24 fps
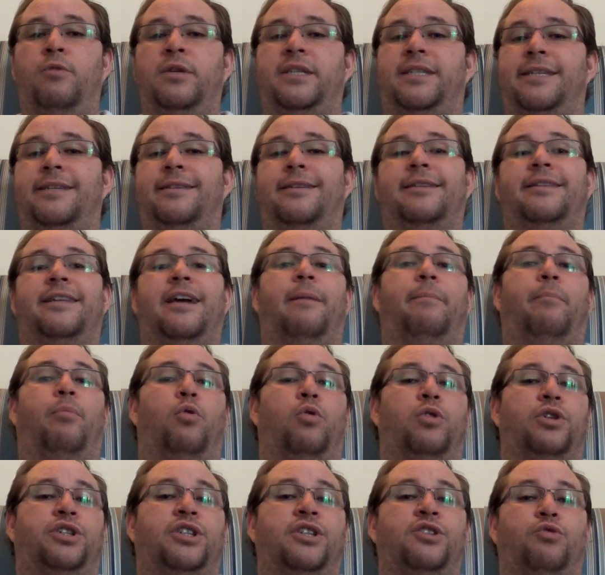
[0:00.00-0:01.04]
We see that there are
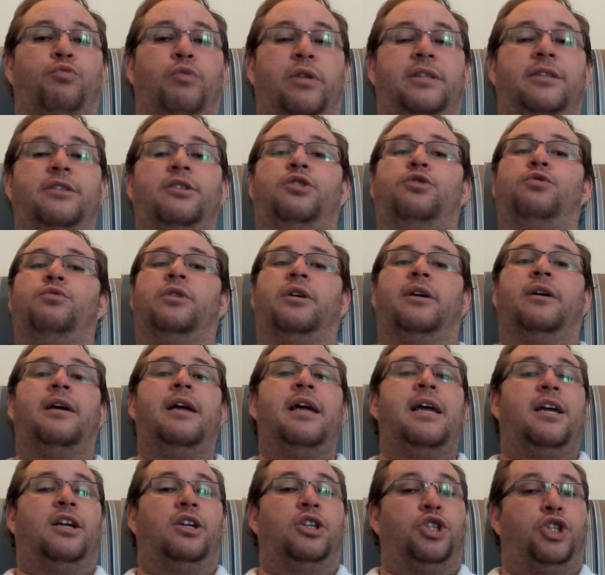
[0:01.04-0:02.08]
portions written to the
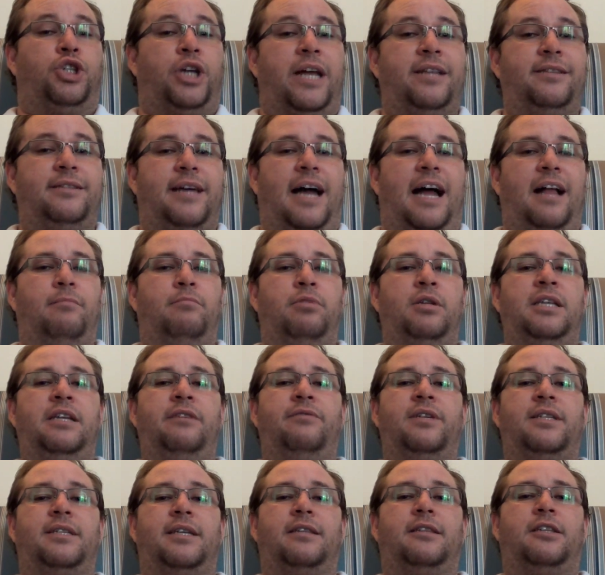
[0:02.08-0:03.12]
Gentile
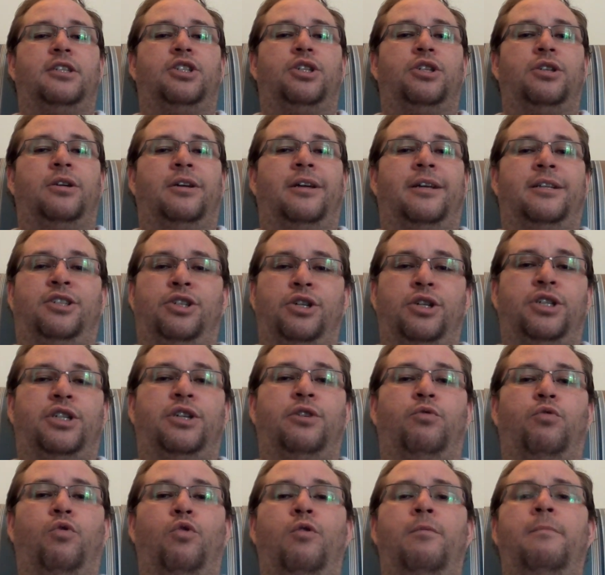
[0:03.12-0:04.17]
believers at the church
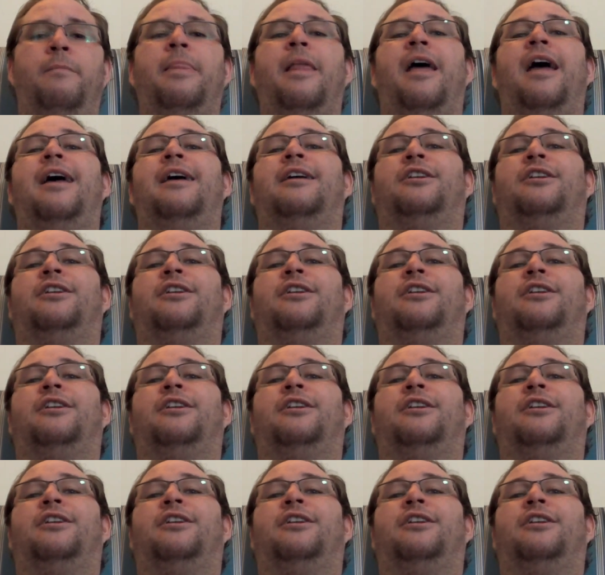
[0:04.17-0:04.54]
at Rome,